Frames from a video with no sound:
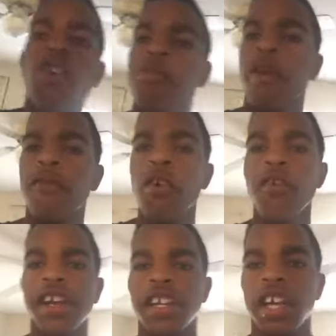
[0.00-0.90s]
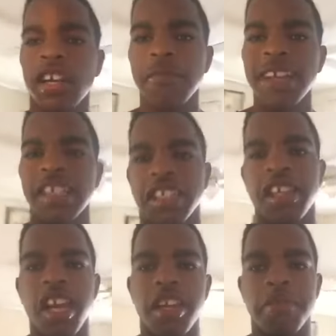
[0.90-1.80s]
holding my phone right now and I'm not
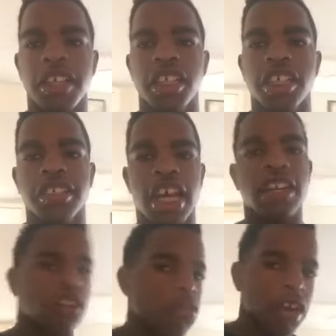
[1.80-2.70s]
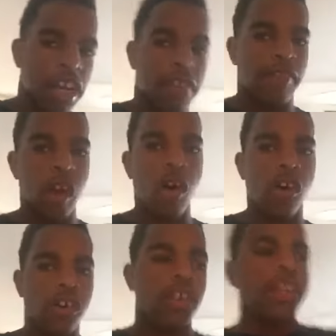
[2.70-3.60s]
shaking because I know how to
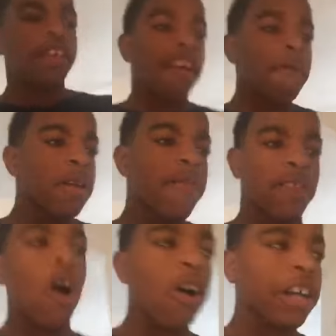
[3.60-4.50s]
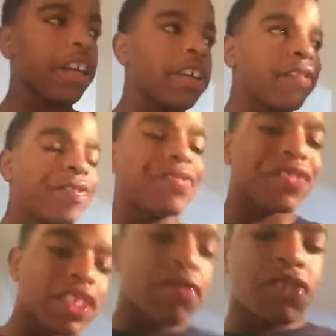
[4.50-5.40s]
vlog. Because I've been vlogging
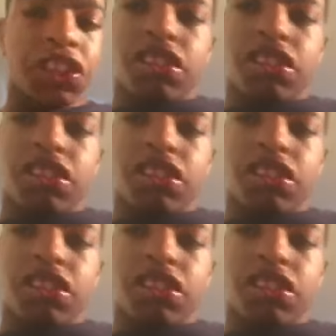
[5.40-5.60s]
for